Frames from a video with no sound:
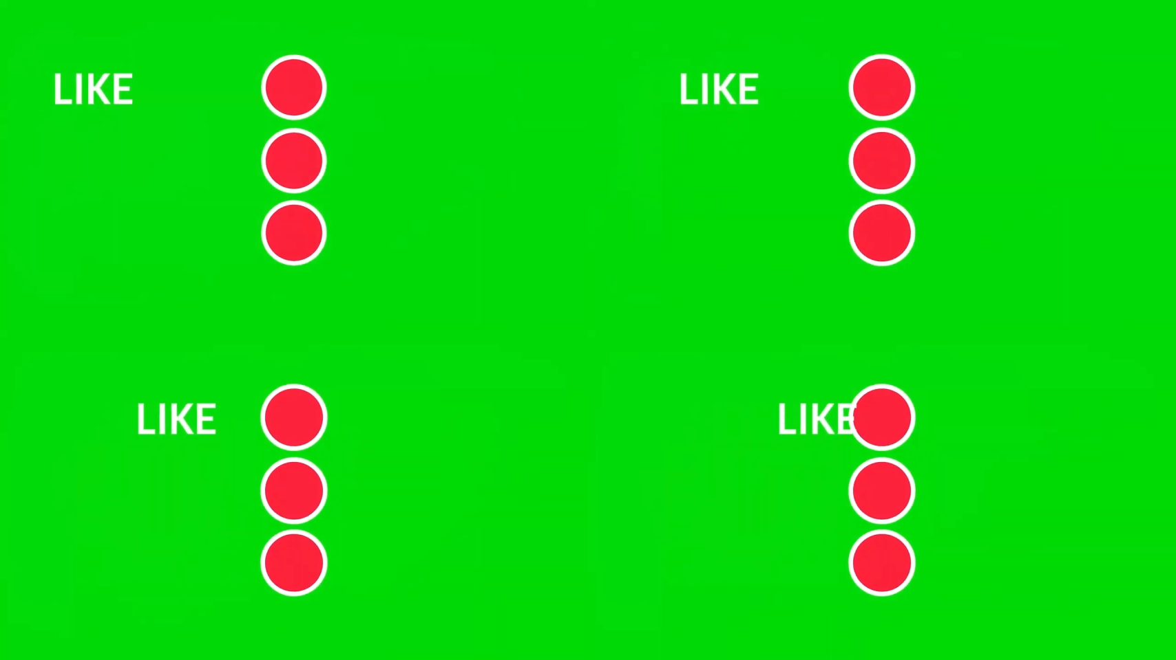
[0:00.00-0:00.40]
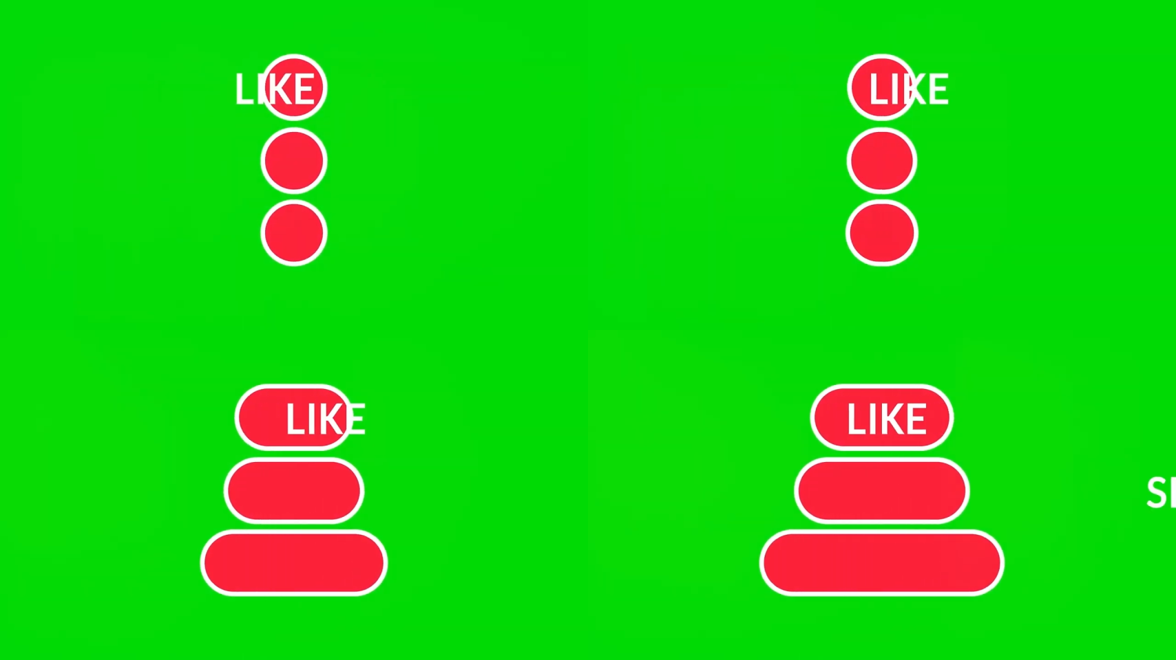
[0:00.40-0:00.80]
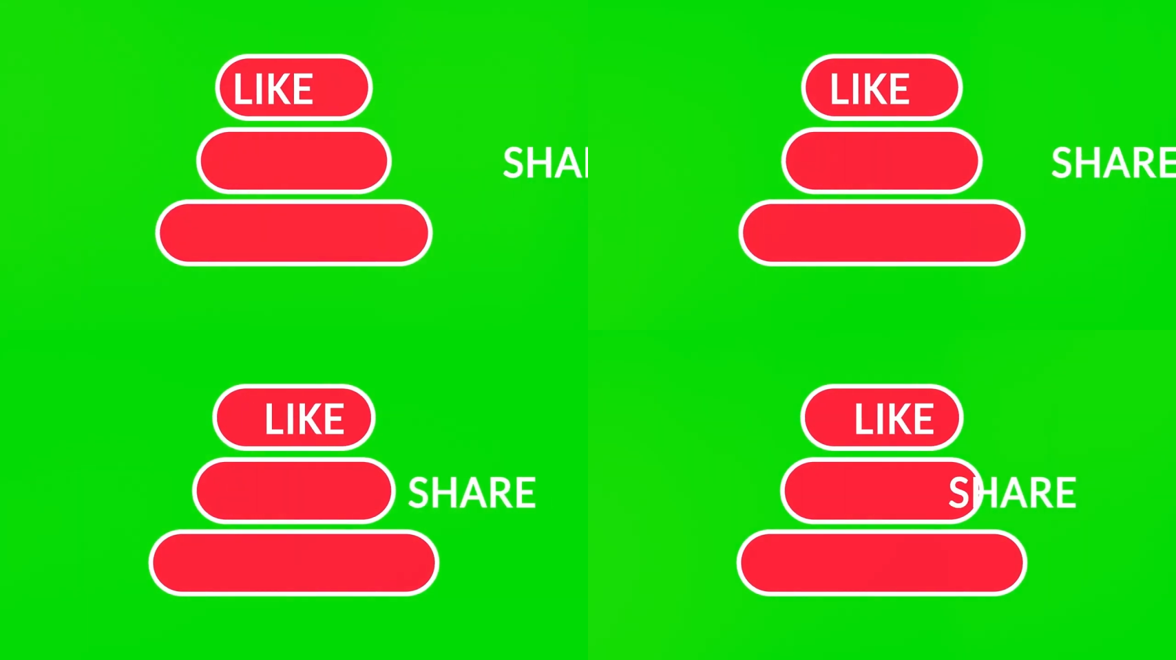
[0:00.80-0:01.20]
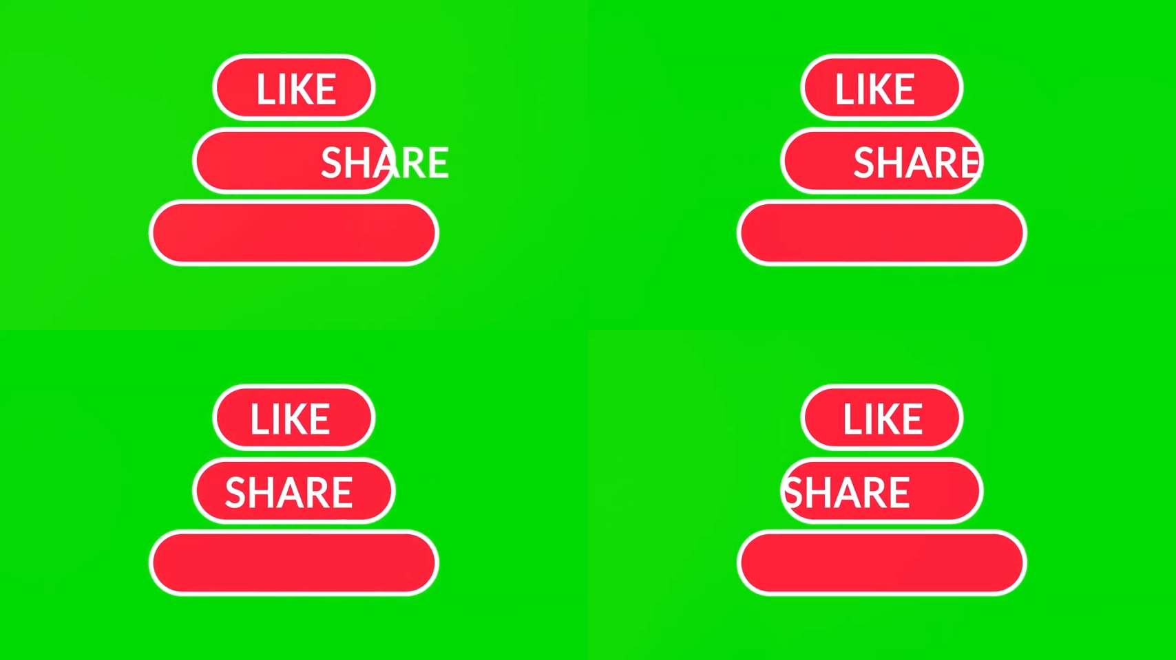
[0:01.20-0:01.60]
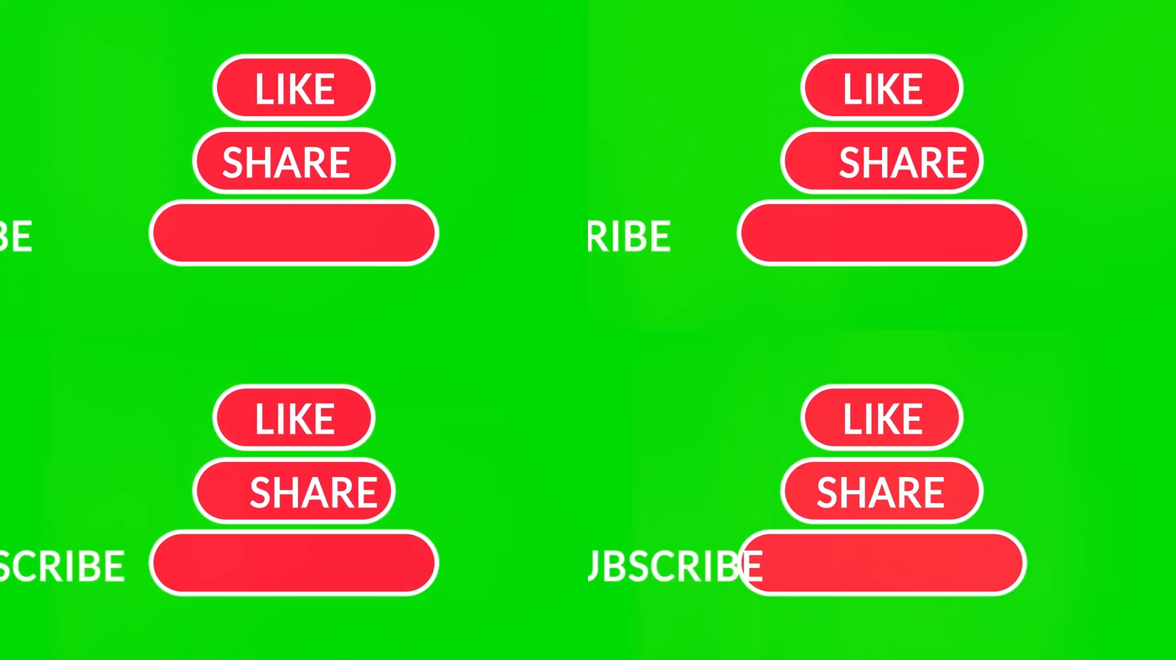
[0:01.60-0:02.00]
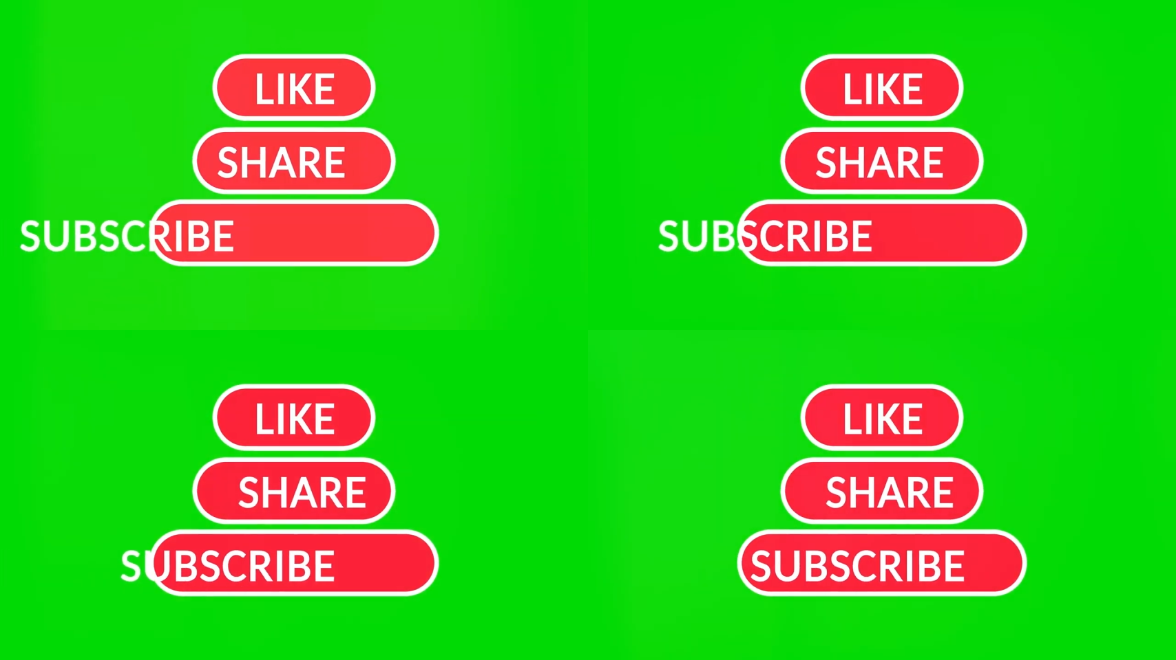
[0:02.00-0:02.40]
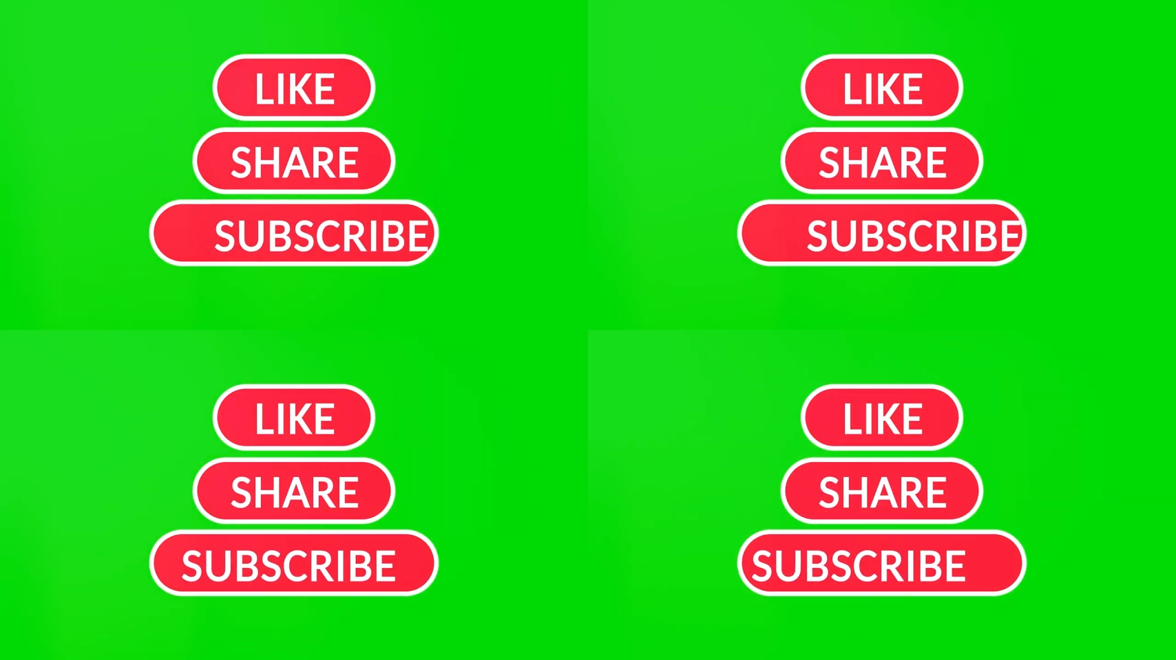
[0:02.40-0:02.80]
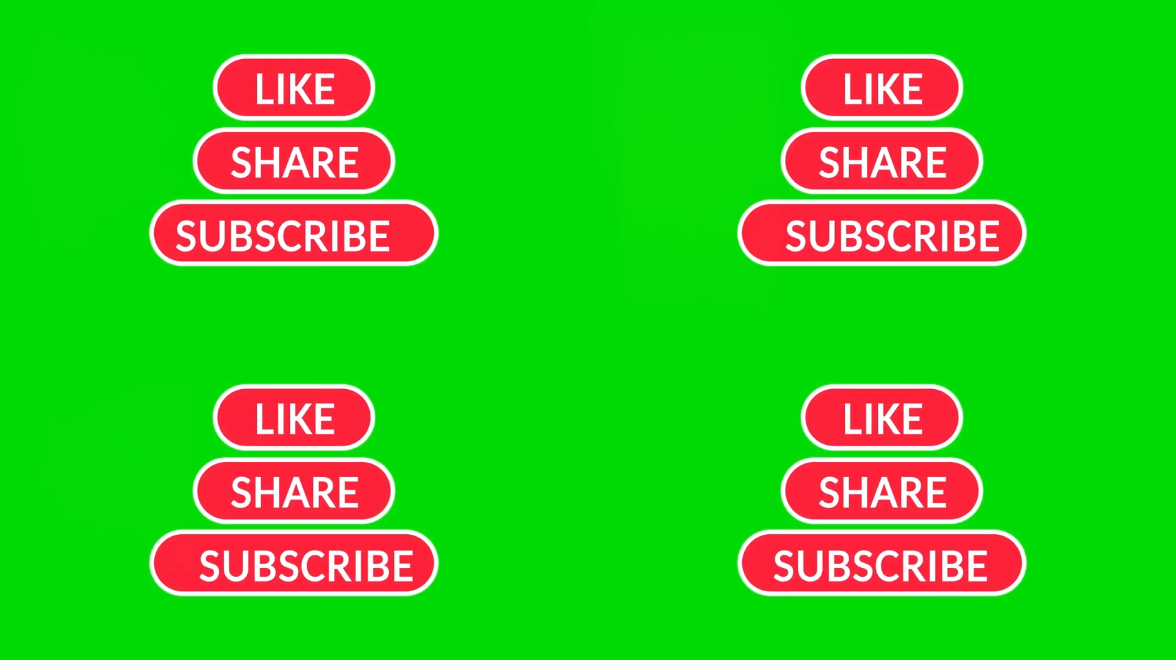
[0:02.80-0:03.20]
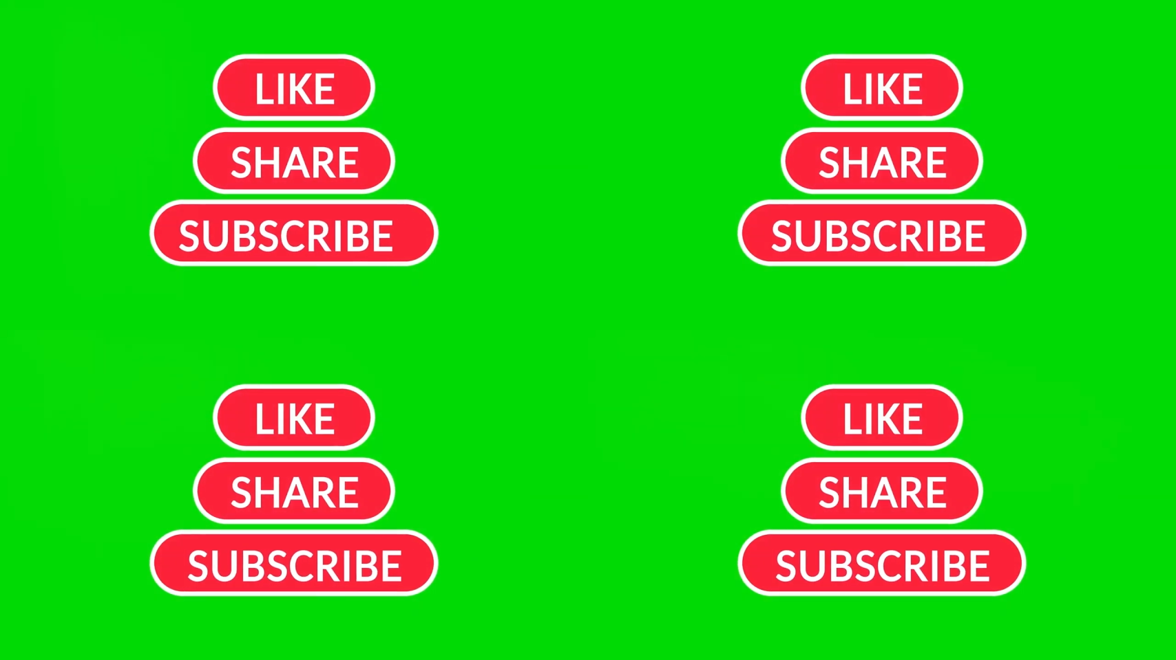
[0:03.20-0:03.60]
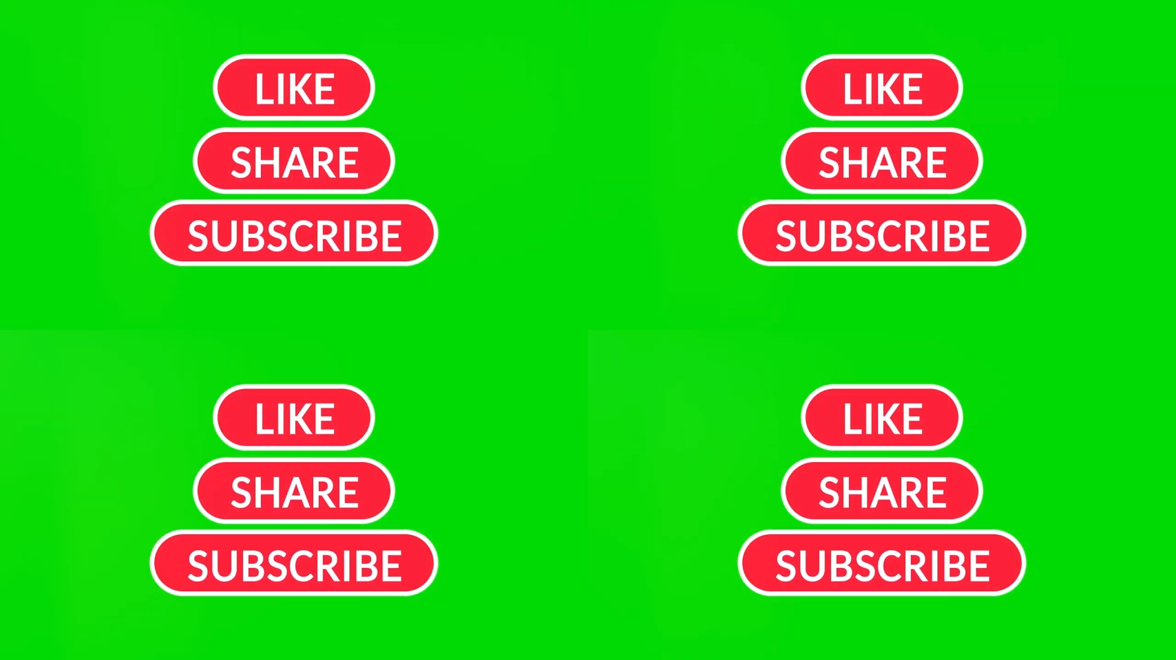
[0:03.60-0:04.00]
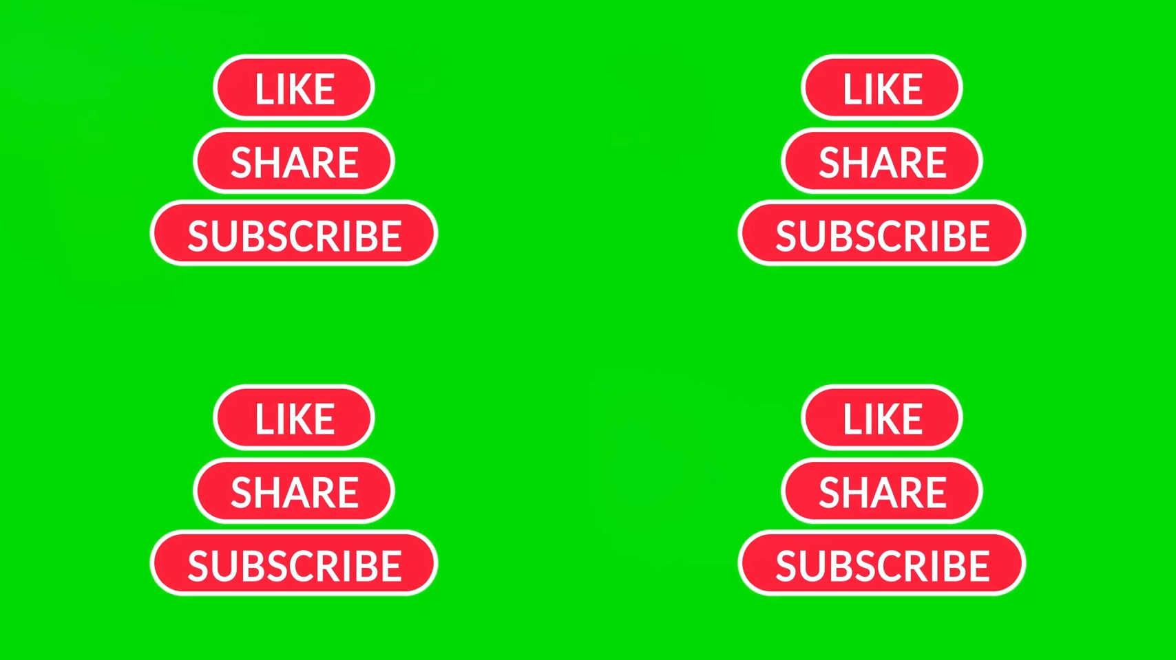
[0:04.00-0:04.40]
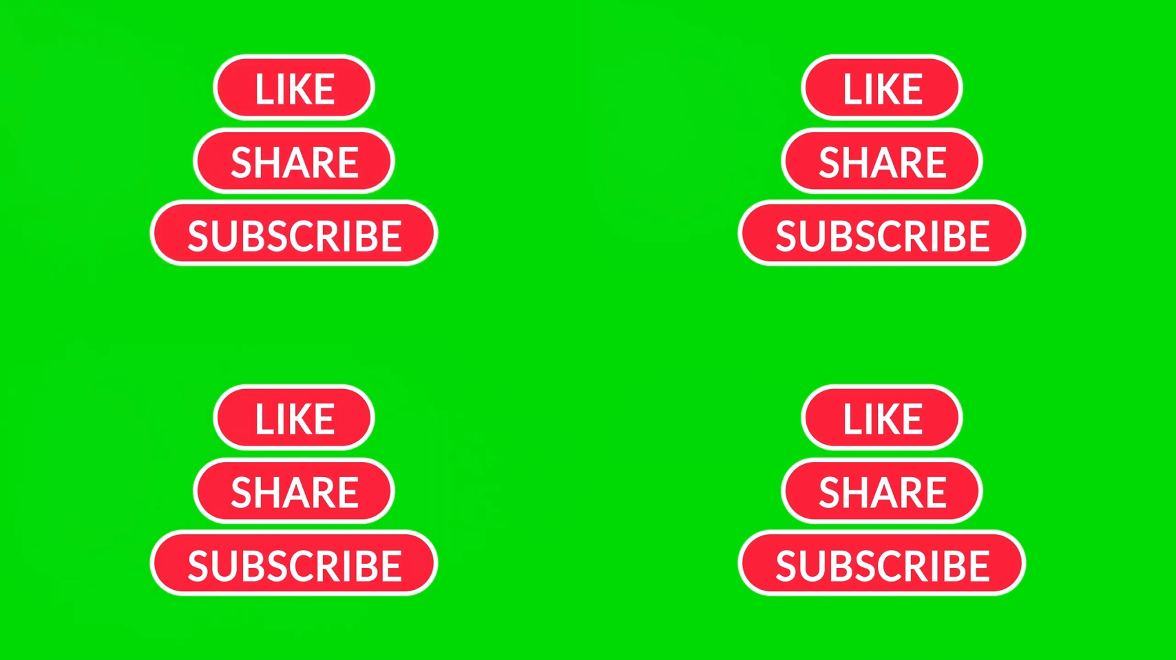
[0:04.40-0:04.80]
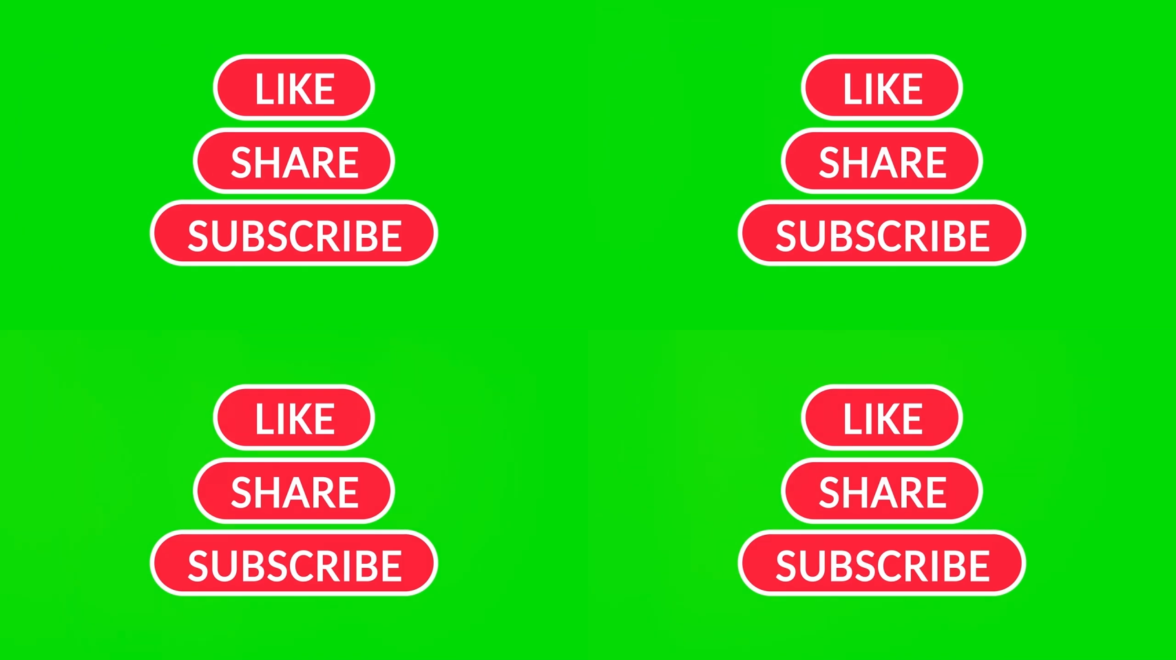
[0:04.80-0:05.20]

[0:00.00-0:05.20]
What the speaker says: Nobody's mouth can be seen.